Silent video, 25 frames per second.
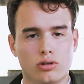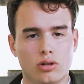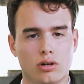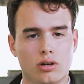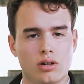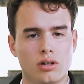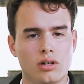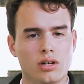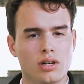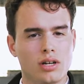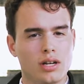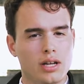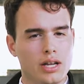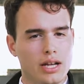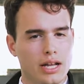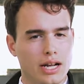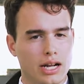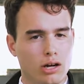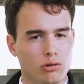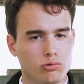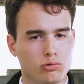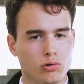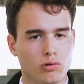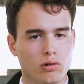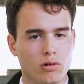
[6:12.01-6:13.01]
The
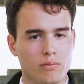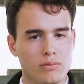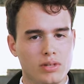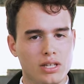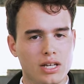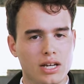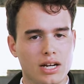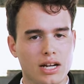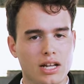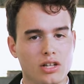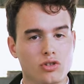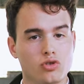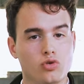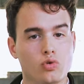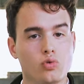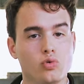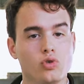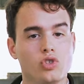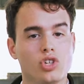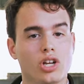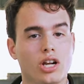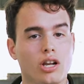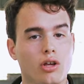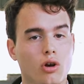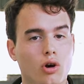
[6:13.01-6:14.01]
operating range reached
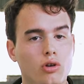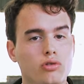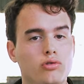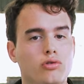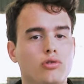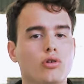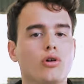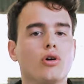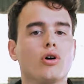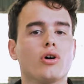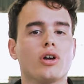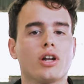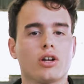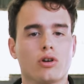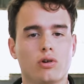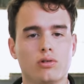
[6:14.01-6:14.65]
8 hours